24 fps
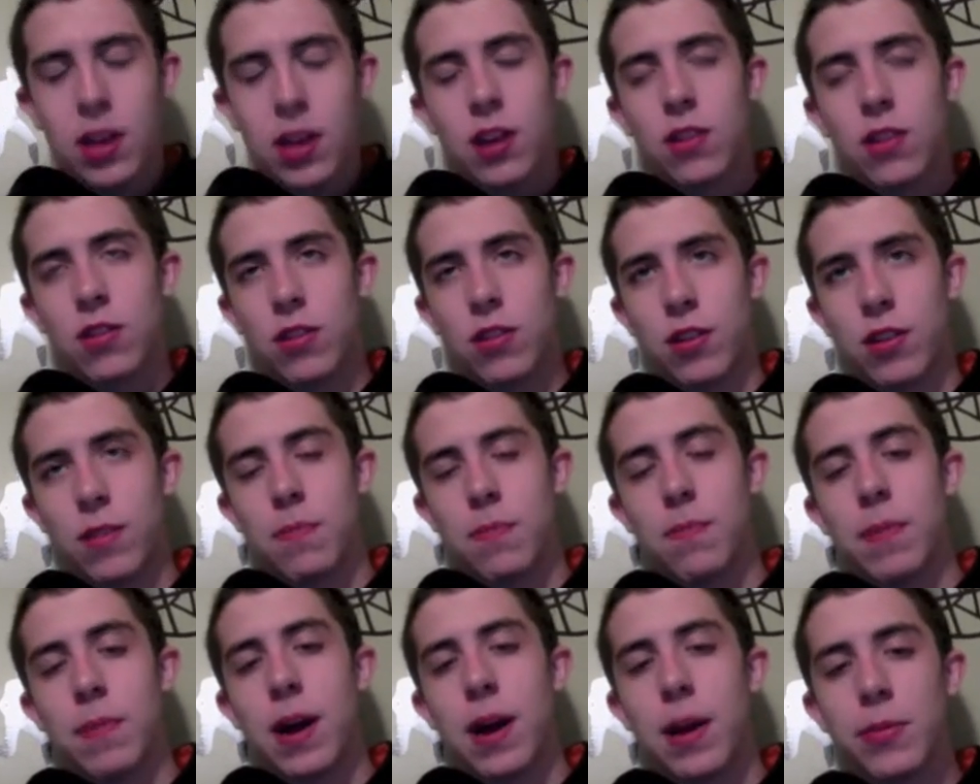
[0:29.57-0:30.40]
or
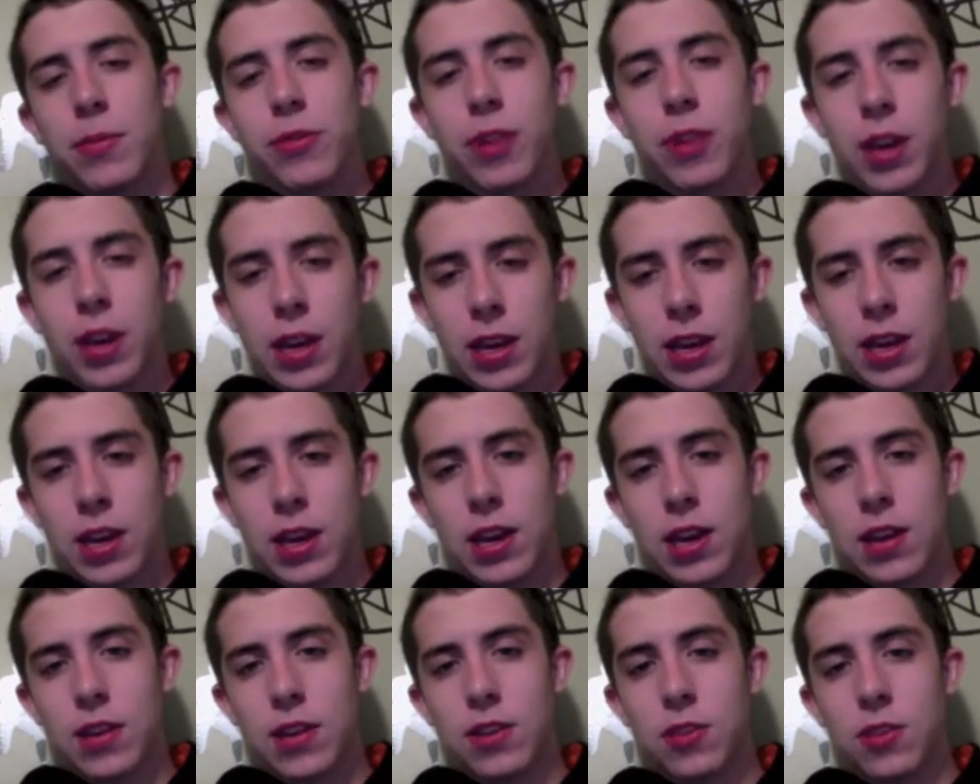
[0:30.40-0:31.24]
bobsledding
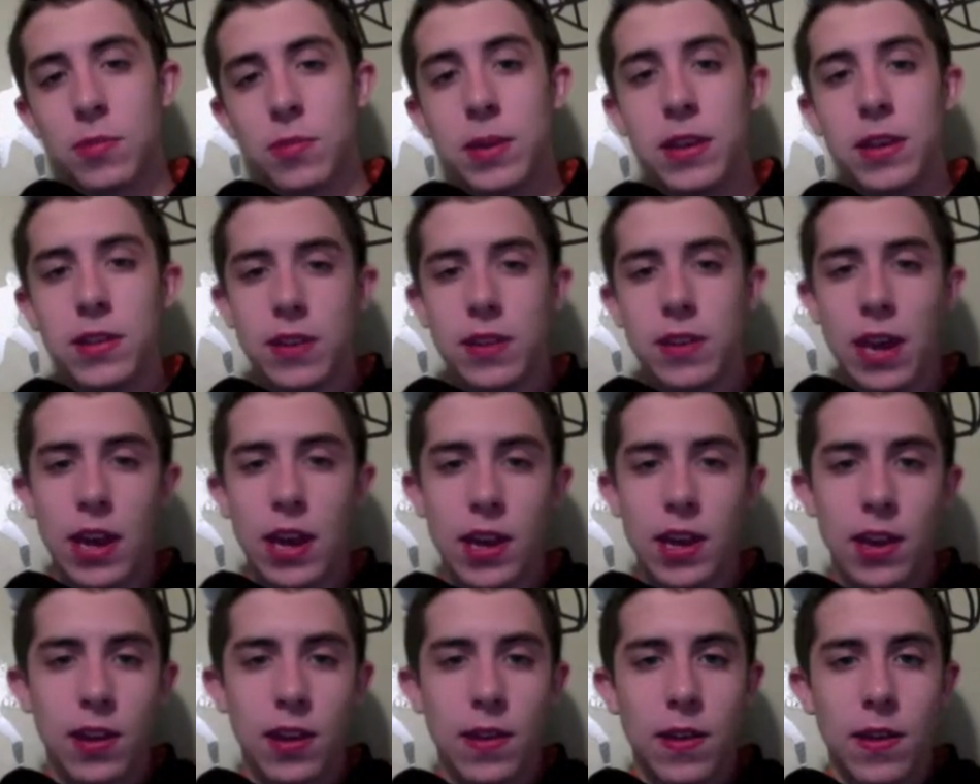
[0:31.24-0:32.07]
and speed
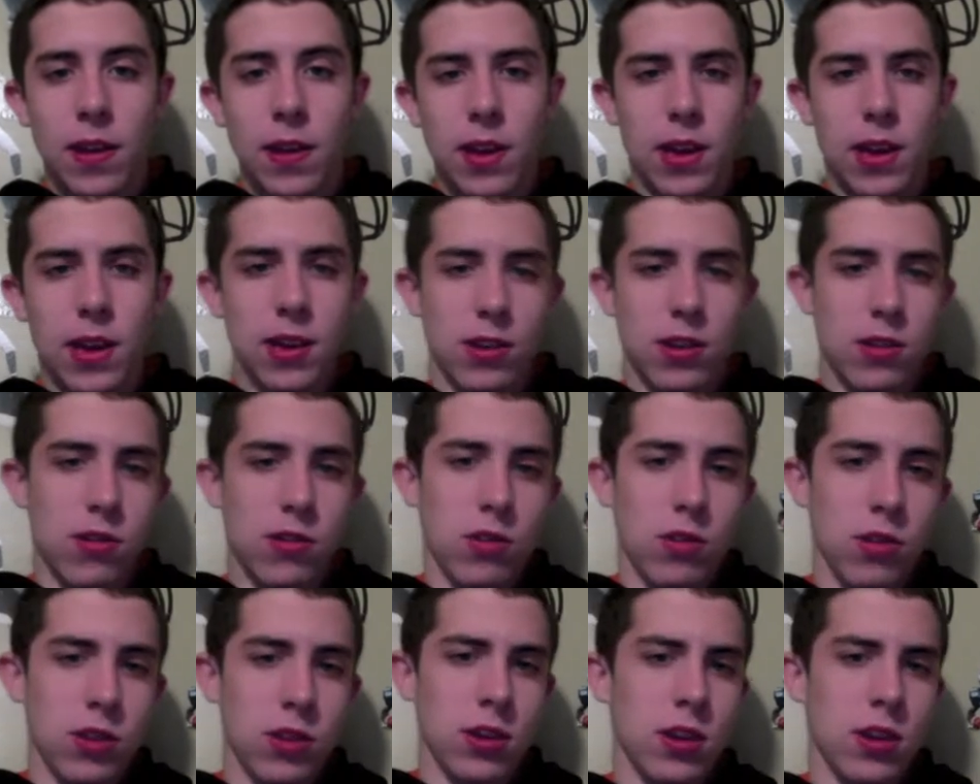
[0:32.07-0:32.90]
skating and
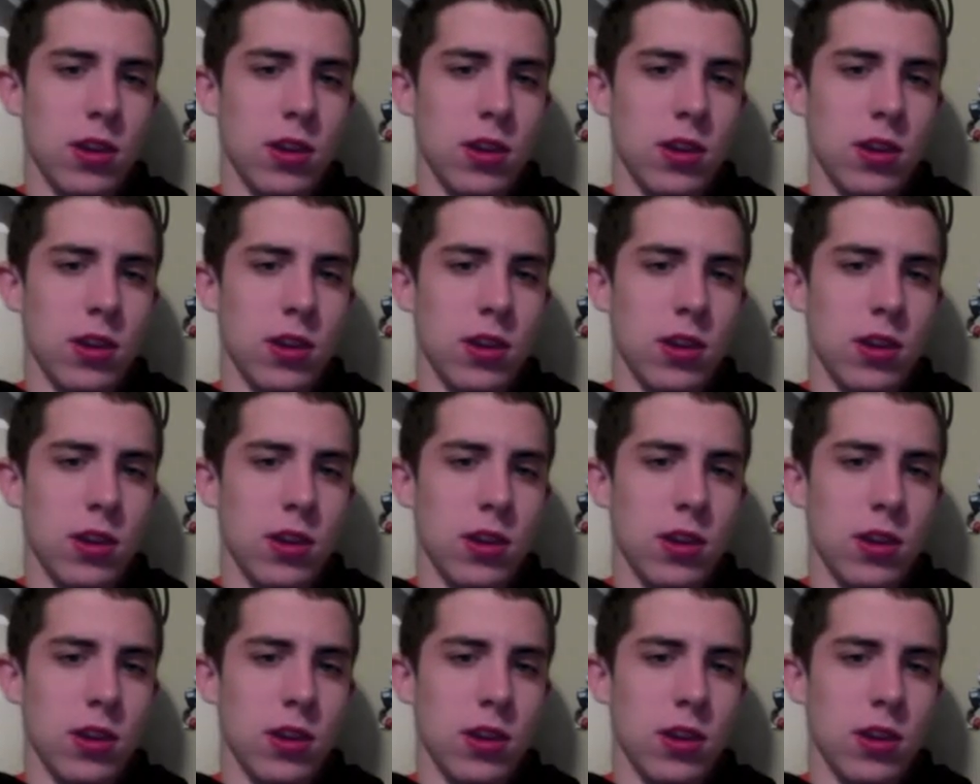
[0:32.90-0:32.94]
curling.